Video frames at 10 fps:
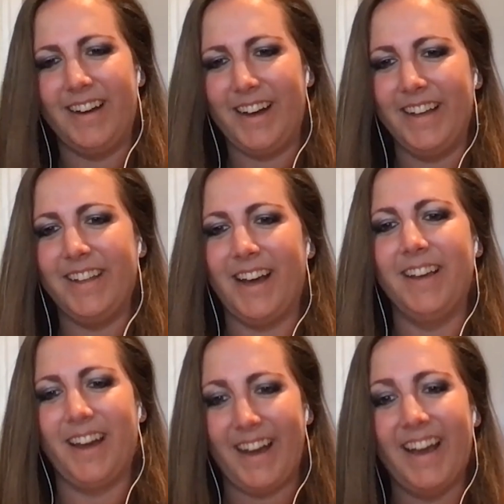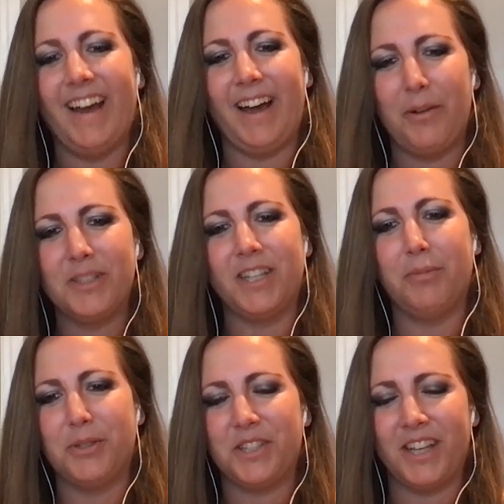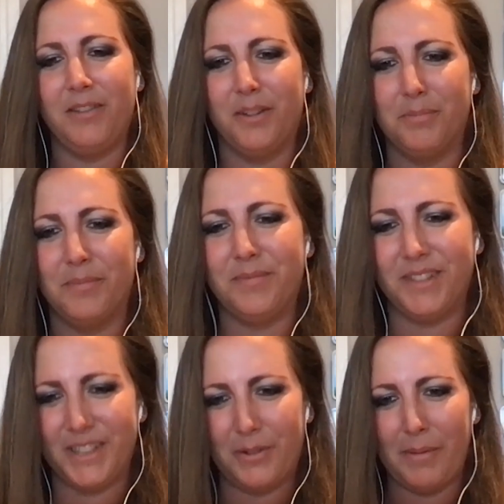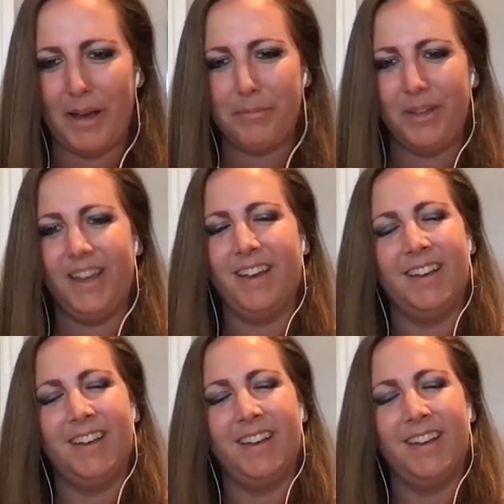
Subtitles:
I was able to save them, so I'm happy.